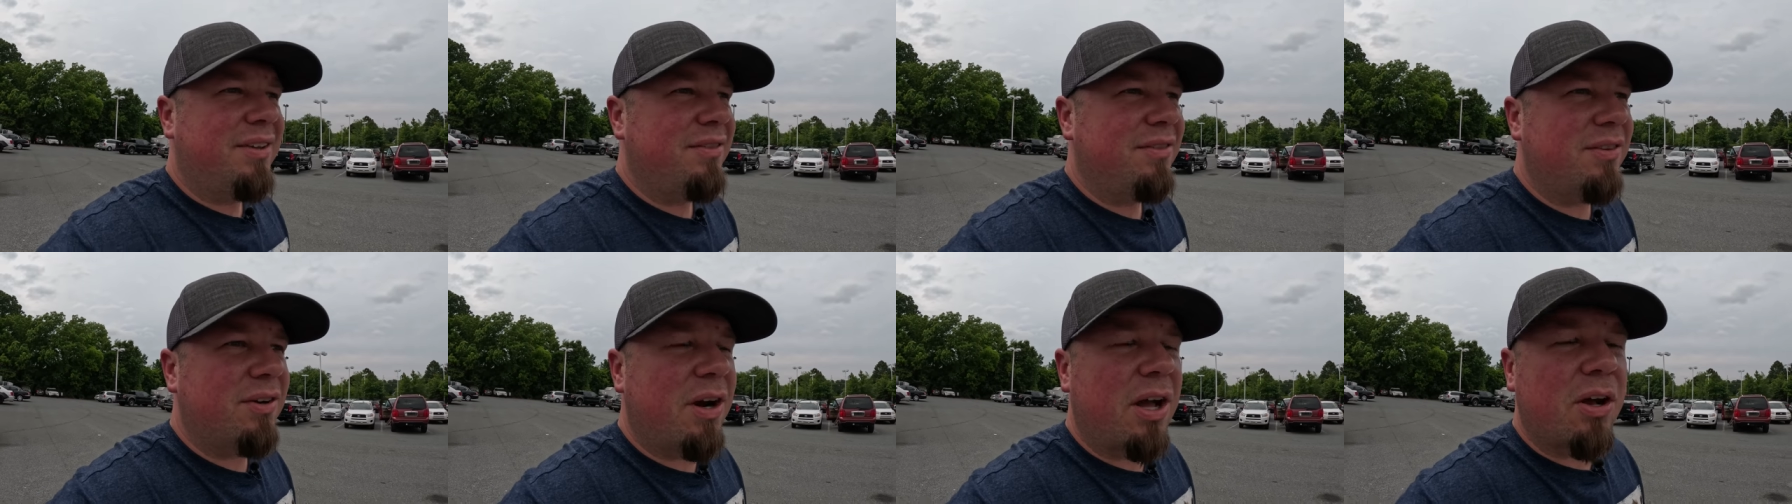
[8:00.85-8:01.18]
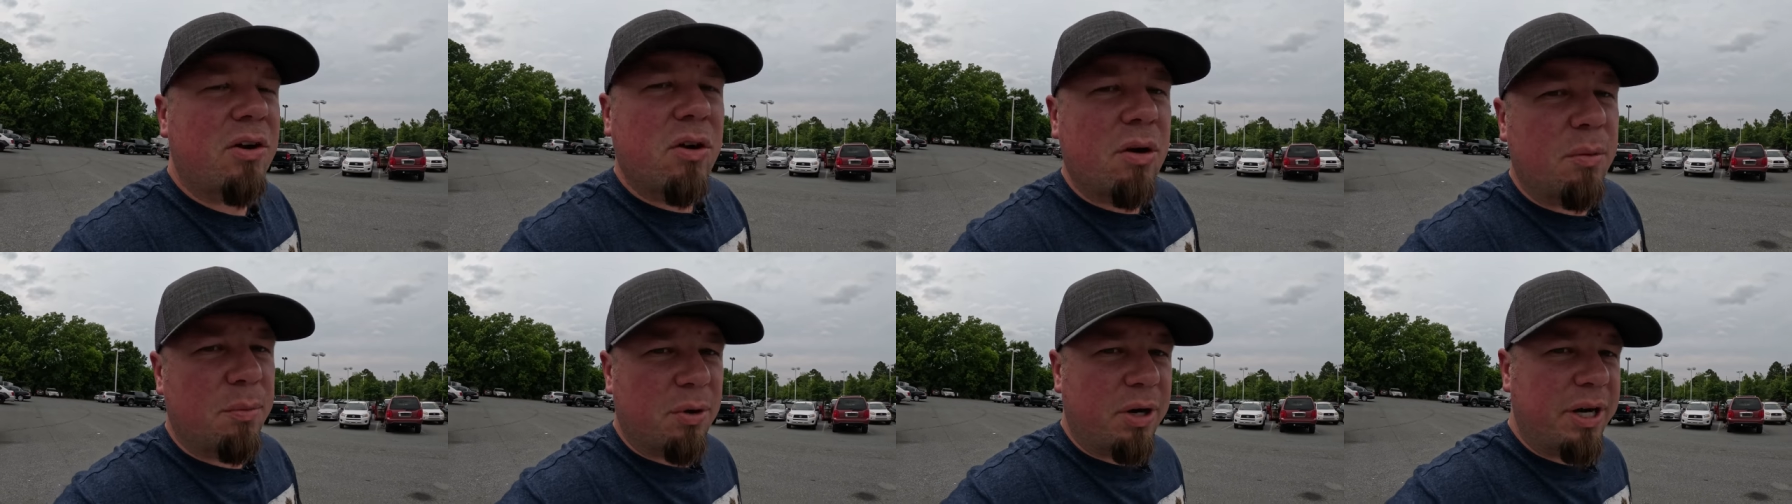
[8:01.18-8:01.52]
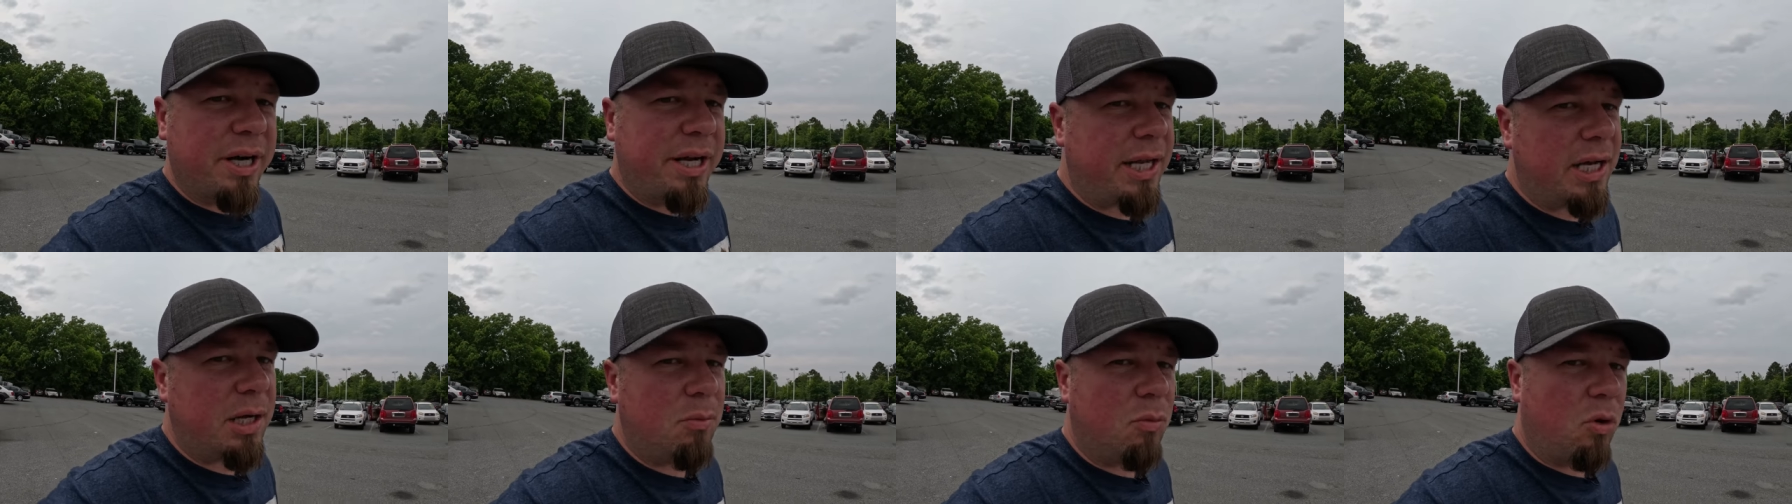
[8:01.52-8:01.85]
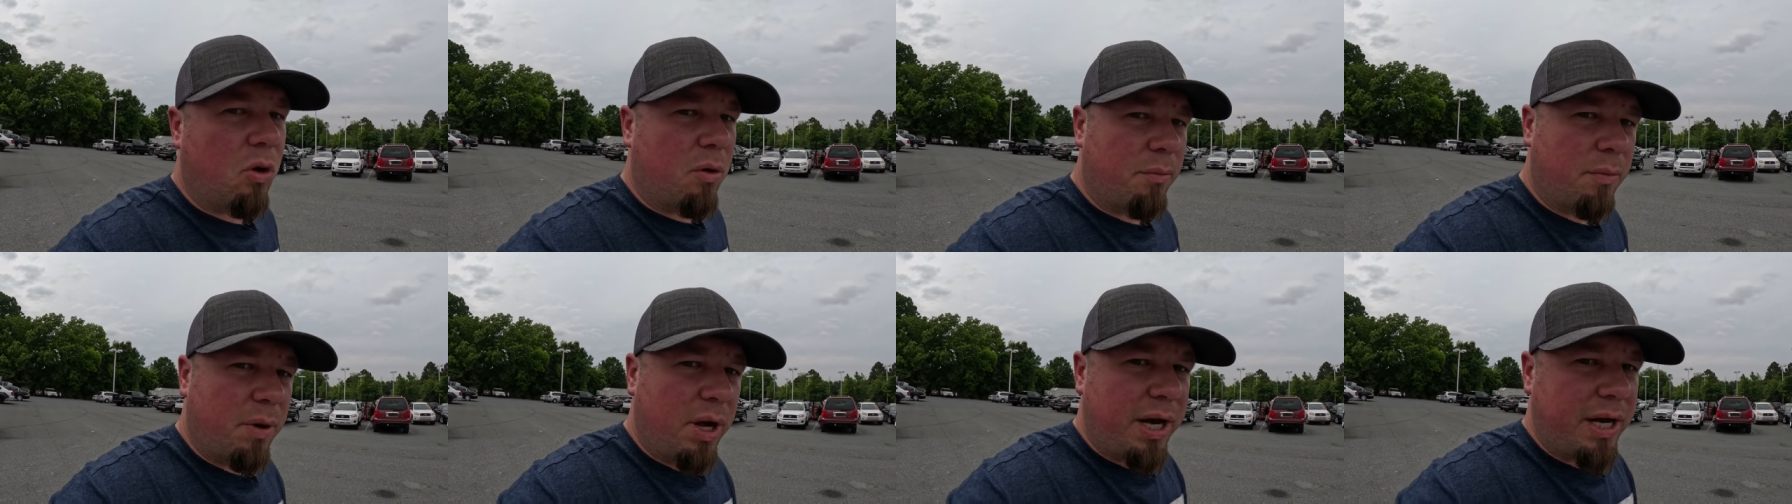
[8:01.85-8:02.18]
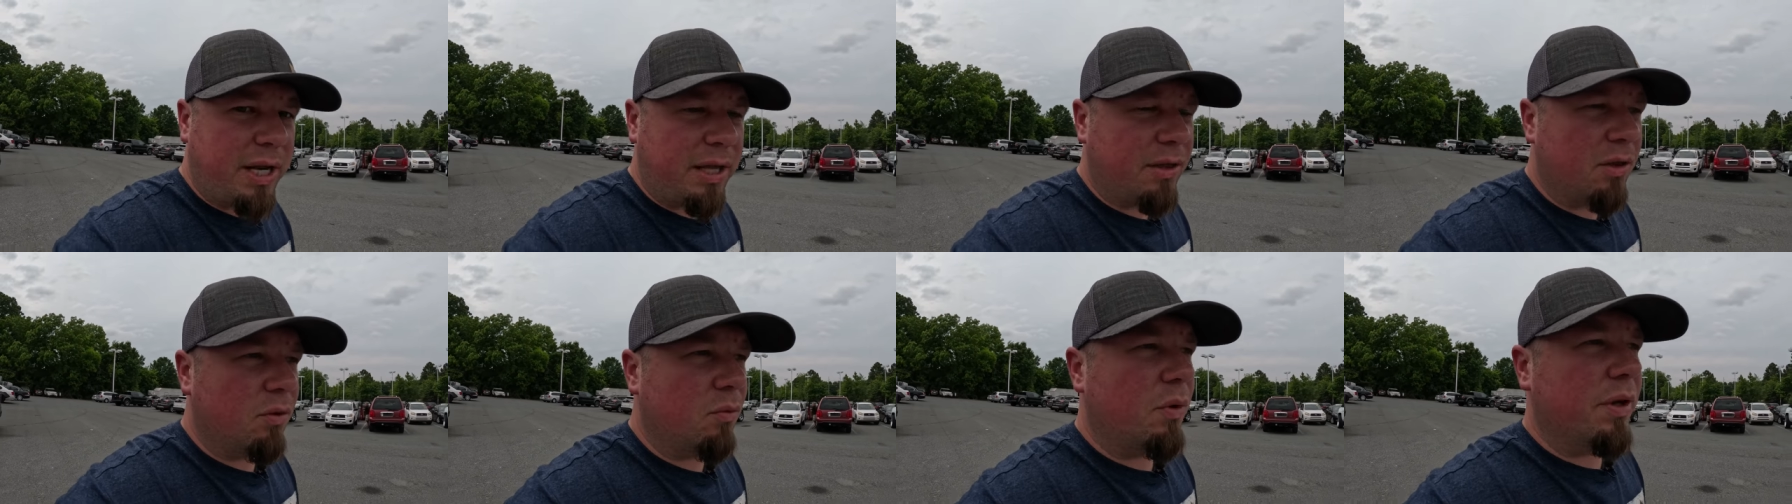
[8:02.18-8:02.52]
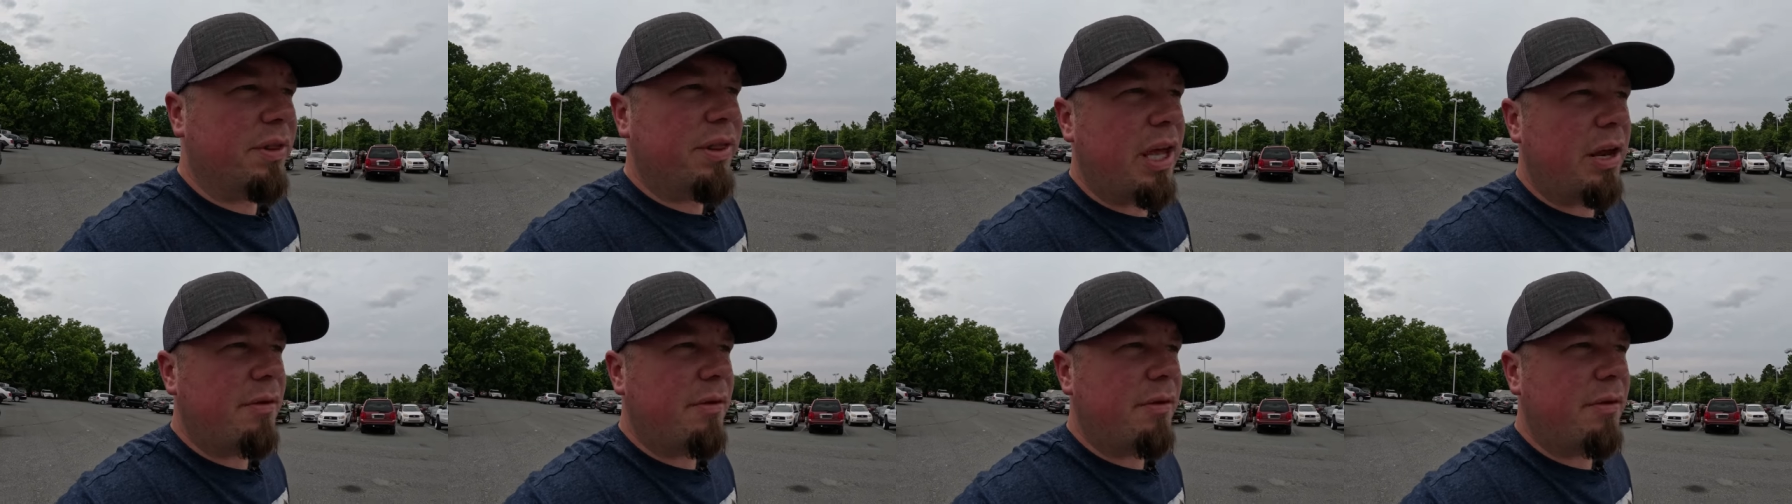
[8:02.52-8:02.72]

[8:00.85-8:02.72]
they're not going to bring any more money than what